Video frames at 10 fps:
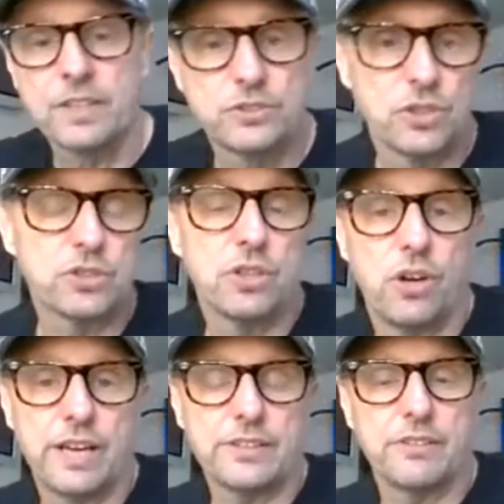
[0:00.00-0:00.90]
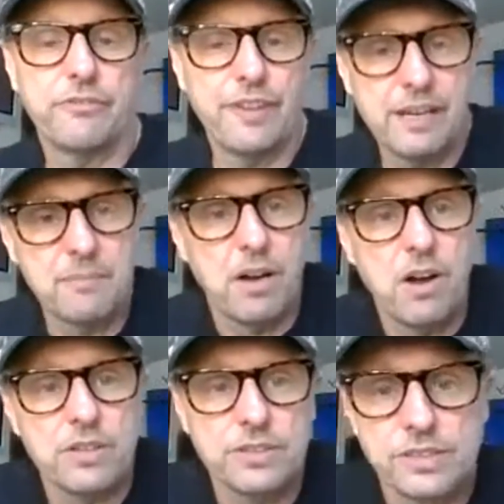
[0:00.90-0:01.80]
just like the
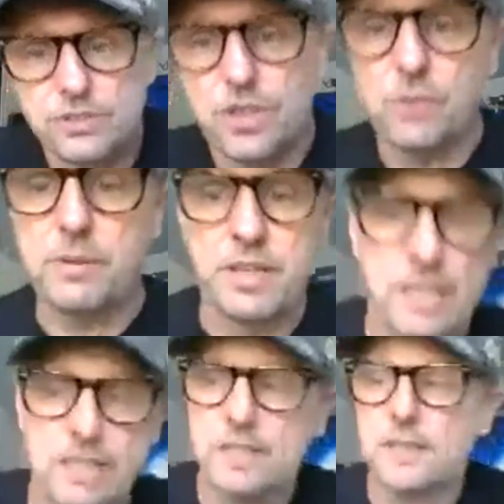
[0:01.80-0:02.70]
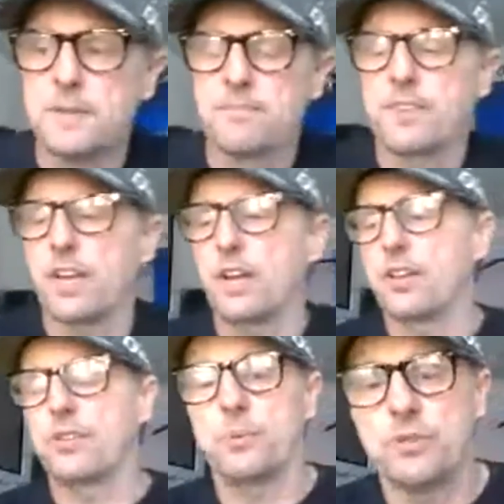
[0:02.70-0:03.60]
Wehrmacht in Germany
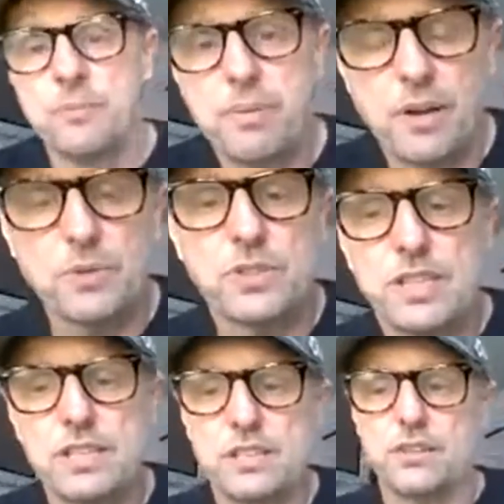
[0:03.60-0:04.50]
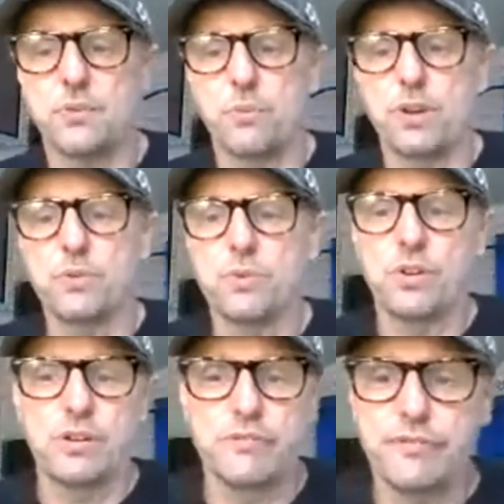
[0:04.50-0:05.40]
that were imposing the will
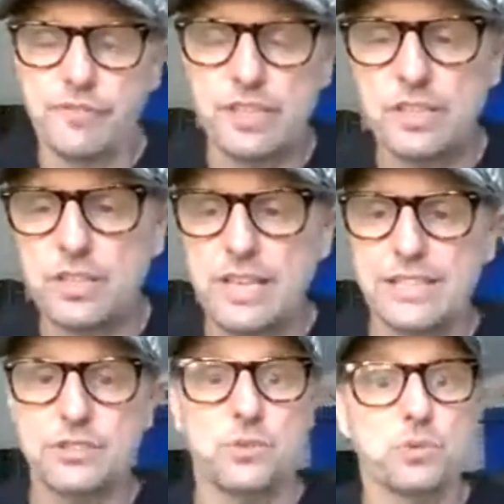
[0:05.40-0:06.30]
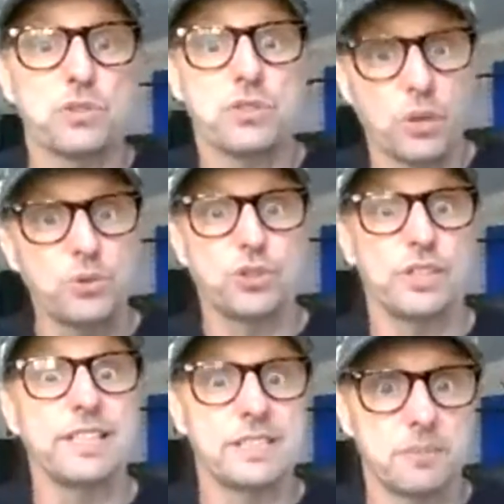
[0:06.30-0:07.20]
of the National
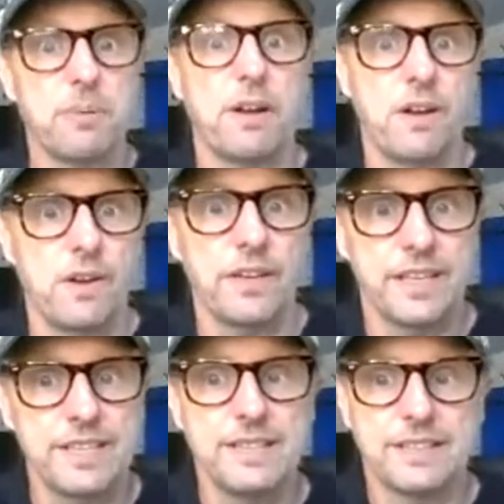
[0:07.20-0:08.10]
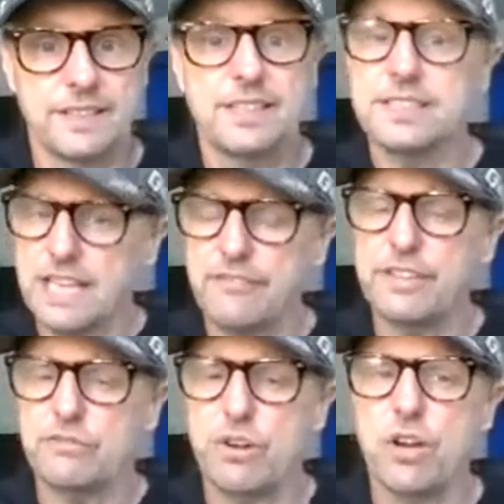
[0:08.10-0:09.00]
Socialist Party. Let's have
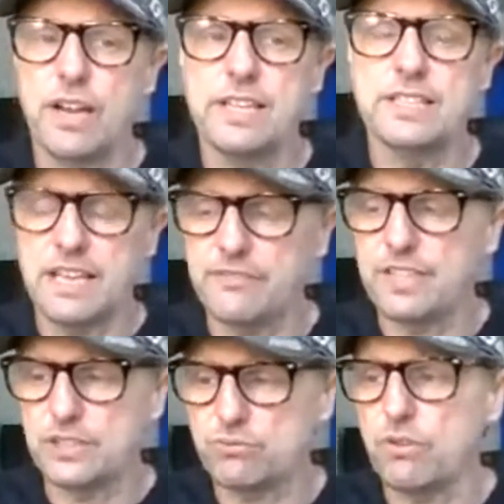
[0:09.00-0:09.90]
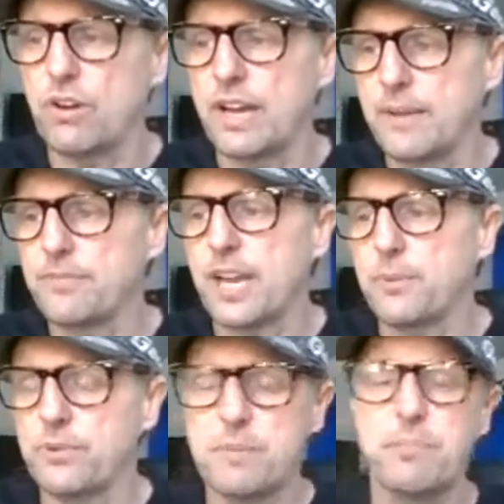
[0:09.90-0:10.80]
it right. Let's have this right. They
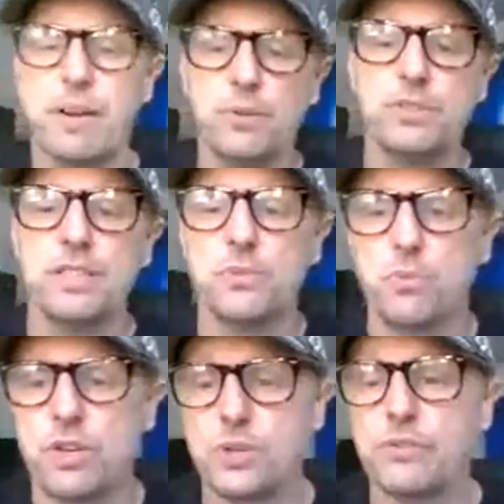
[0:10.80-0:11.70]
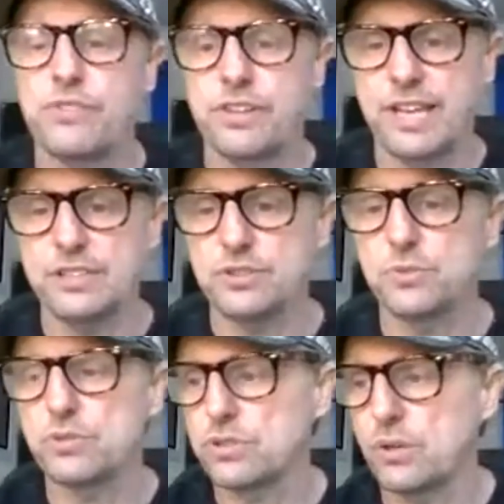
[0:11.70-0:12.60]
were imposing the will of the
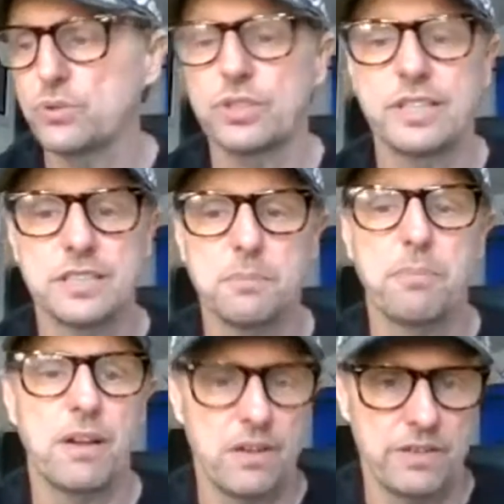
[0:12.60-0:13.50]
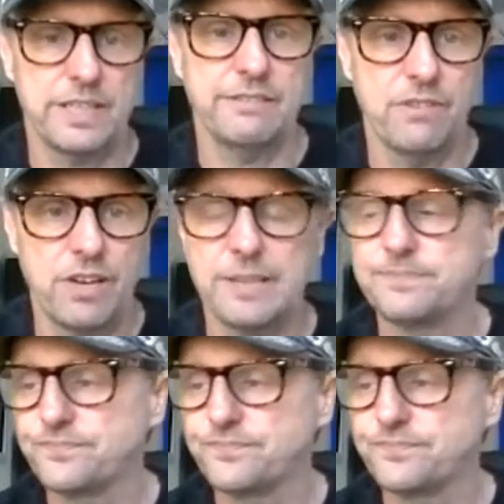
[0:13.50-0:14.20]
National Socialist Party, right?